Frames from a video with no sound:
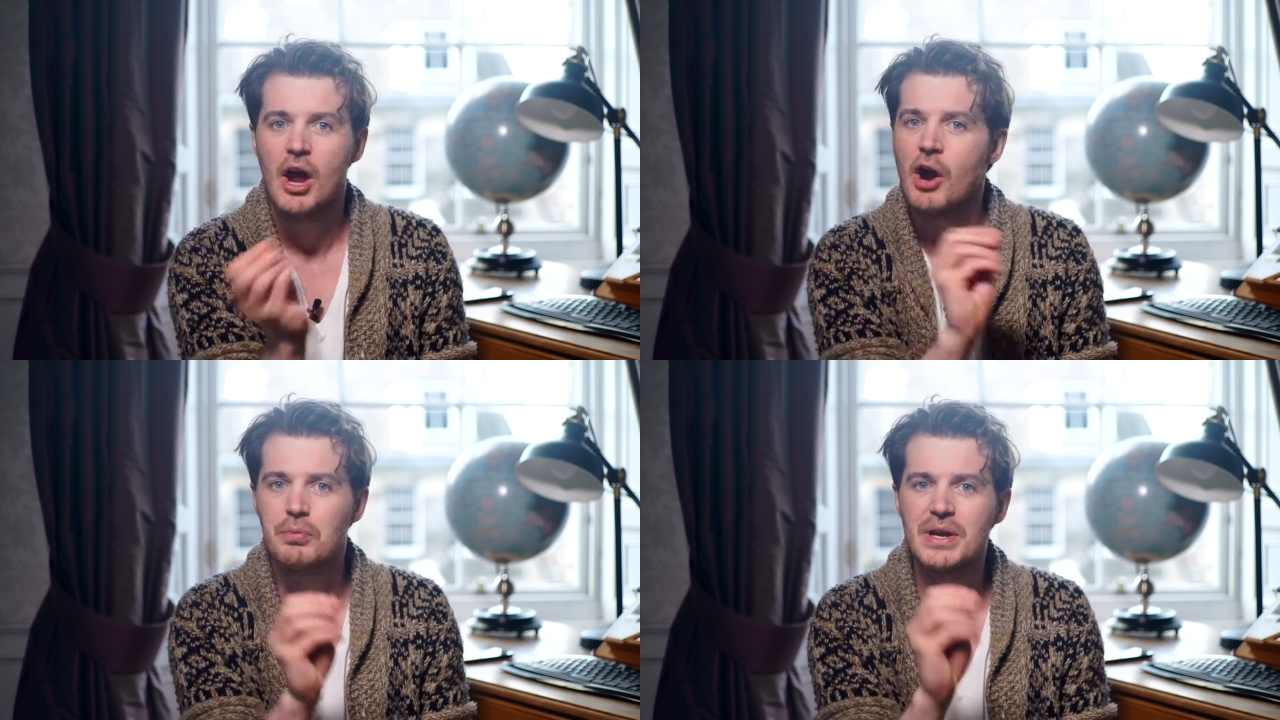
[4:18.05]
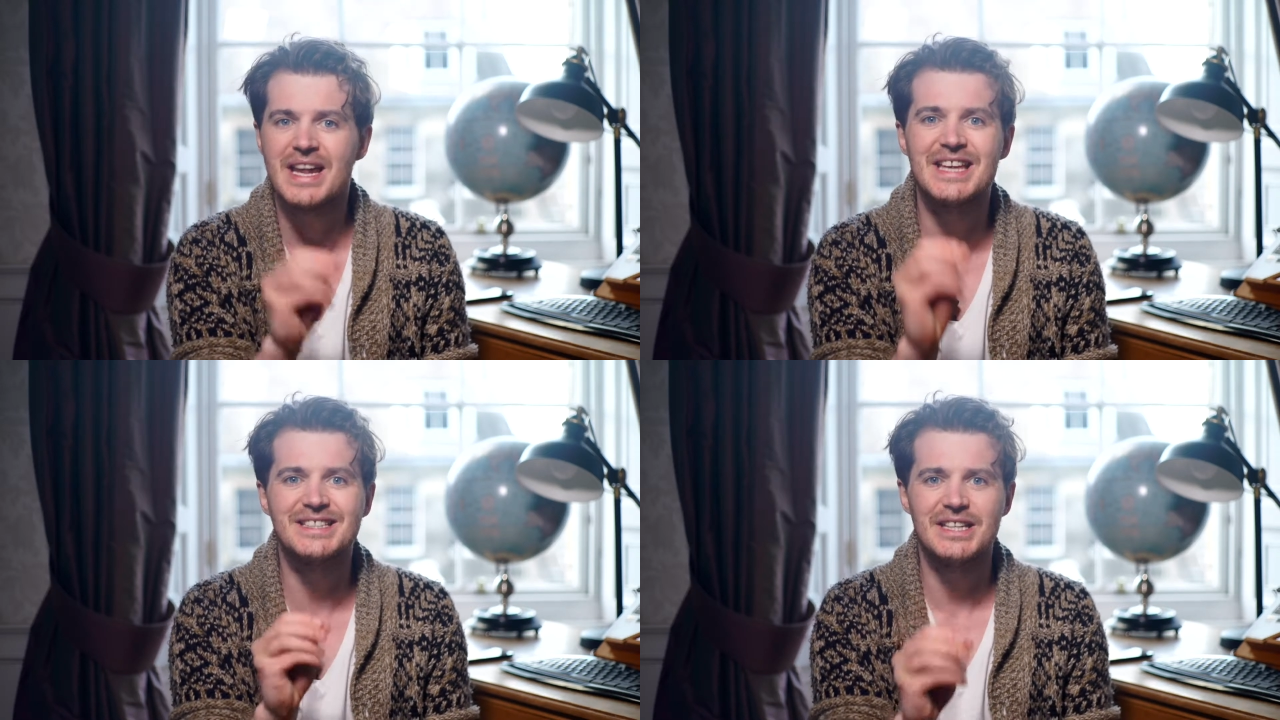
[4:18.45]
Our
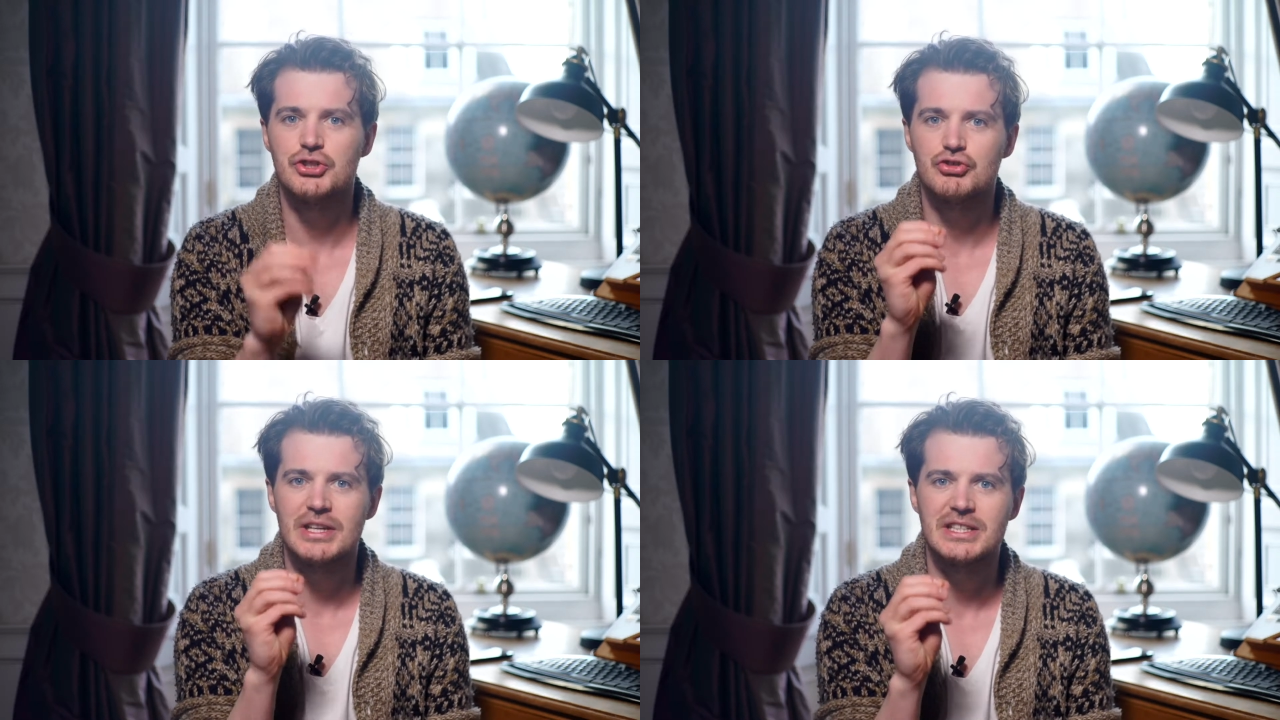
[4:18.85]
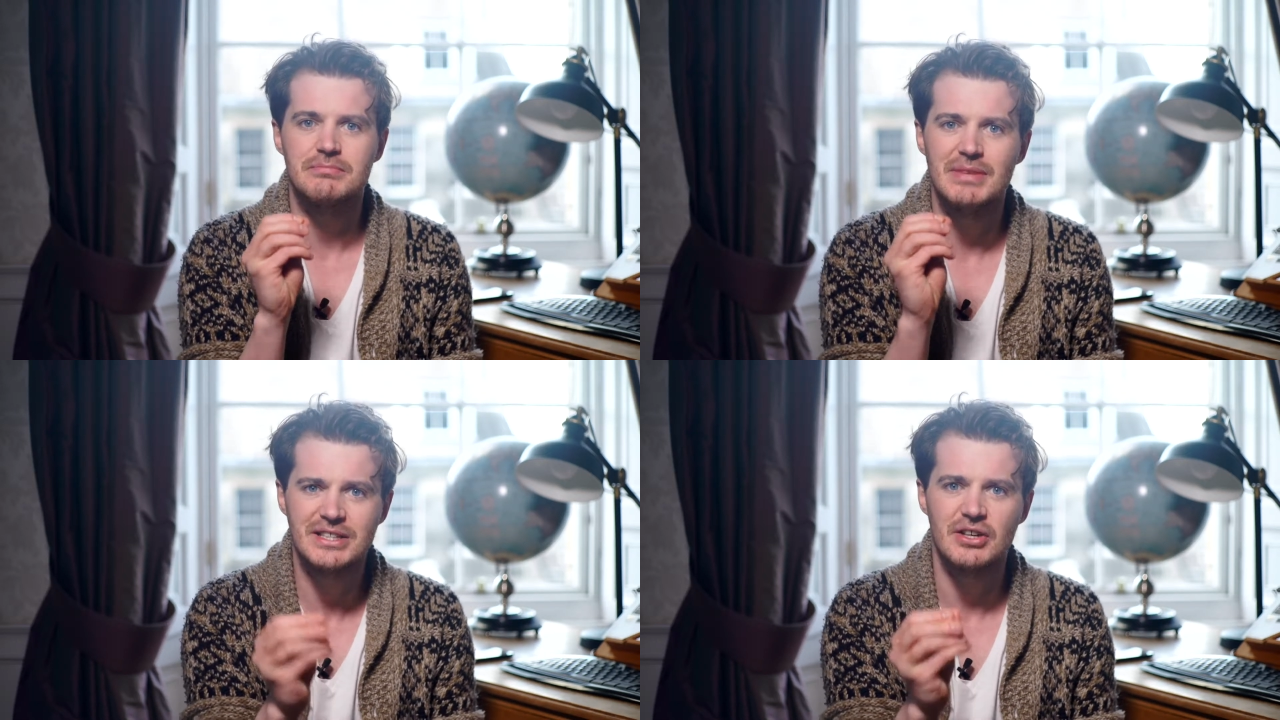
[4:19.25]
brain isn't a
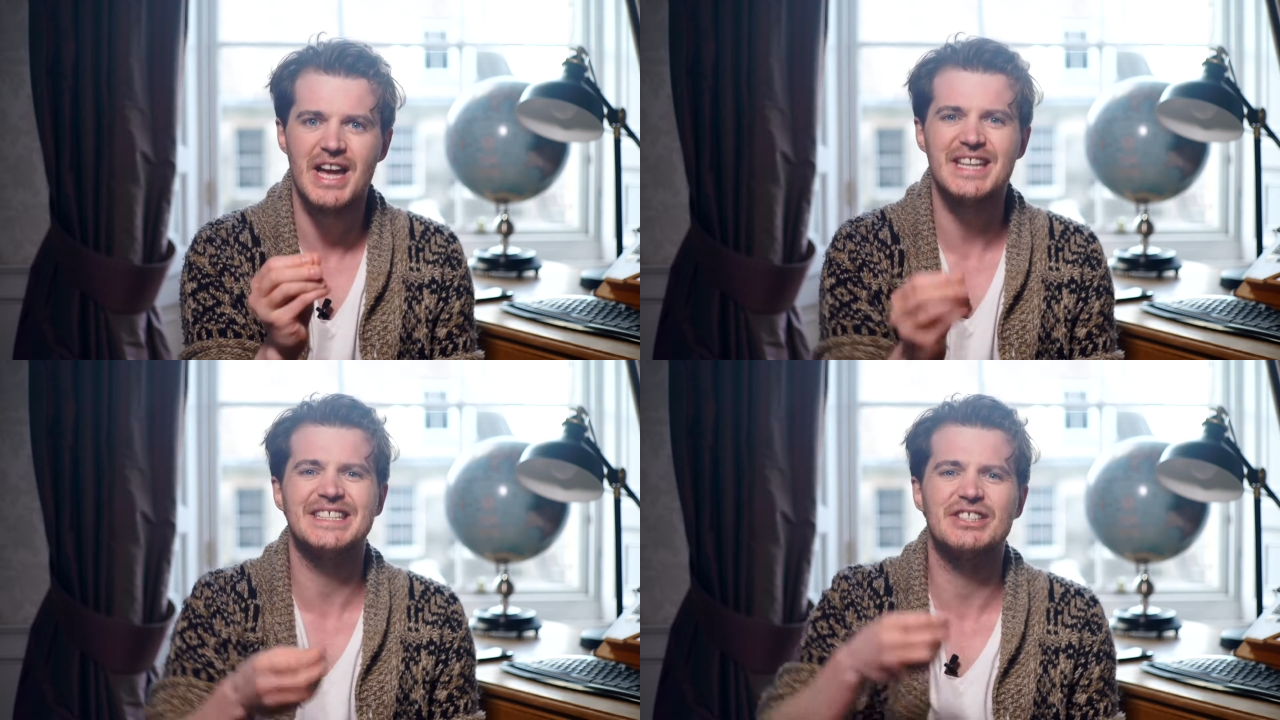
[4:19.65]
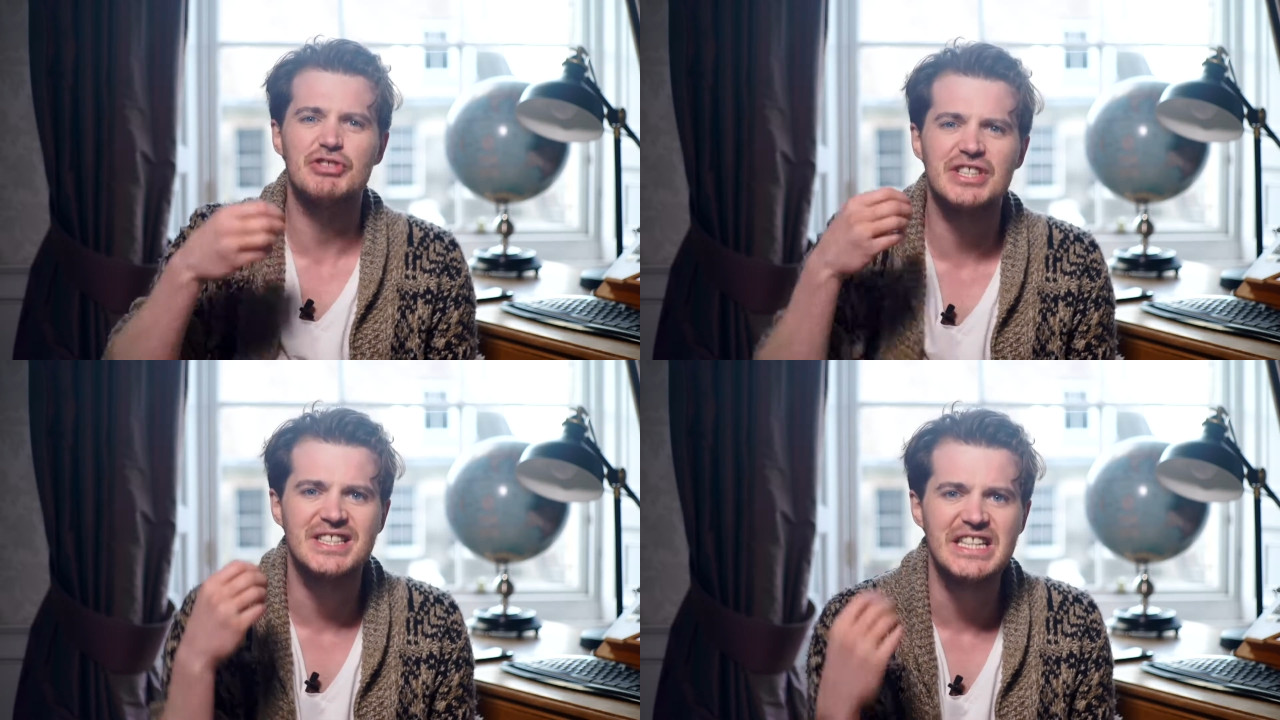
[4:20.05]
transmitter, it is a
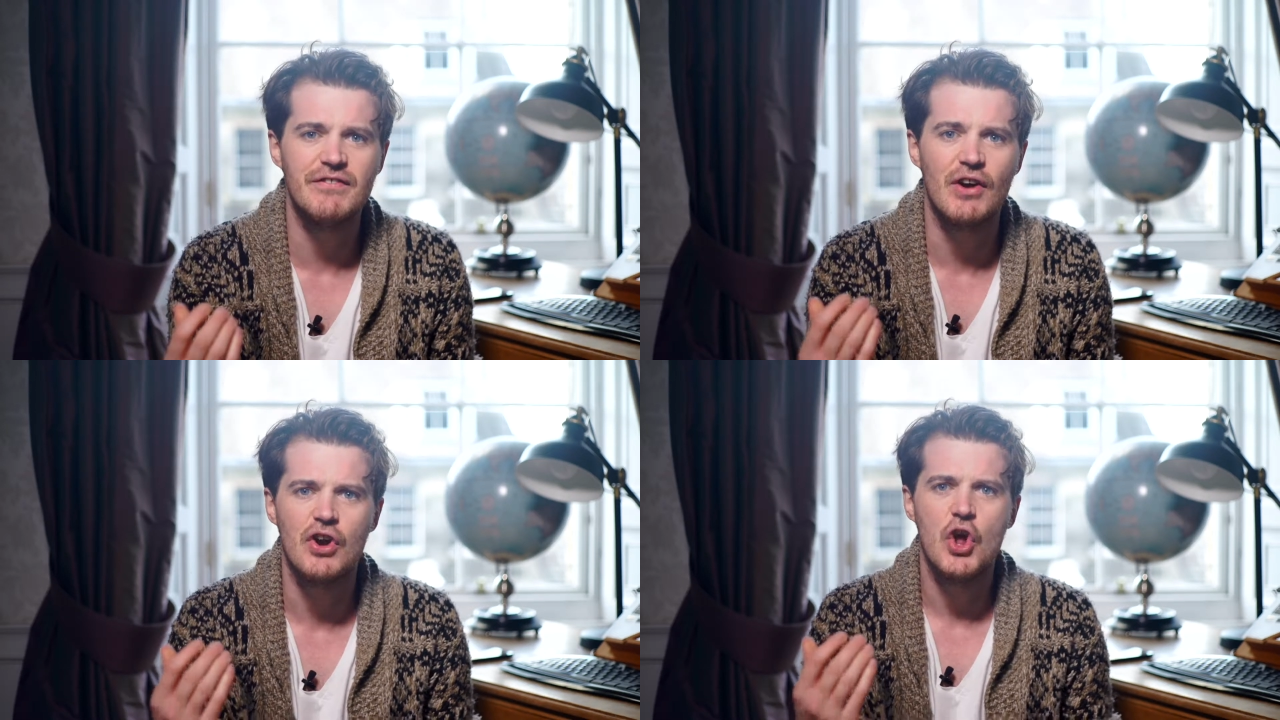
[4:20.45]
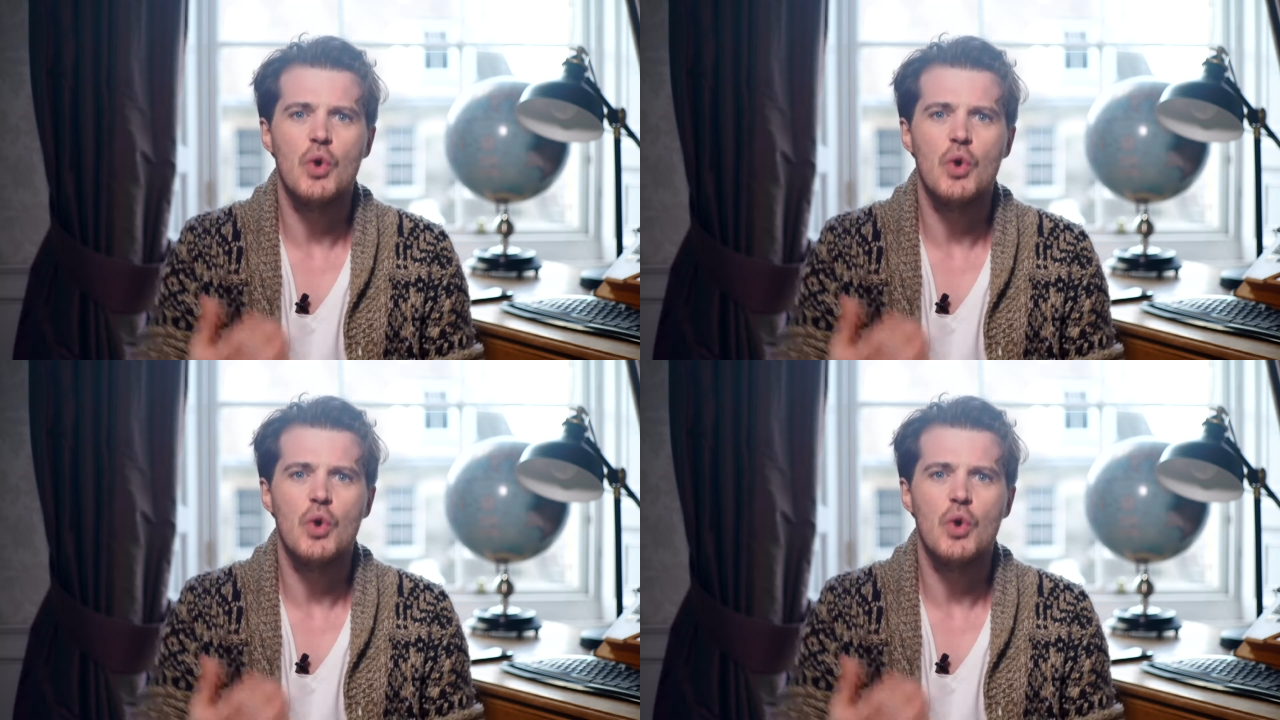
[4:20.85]
receiver.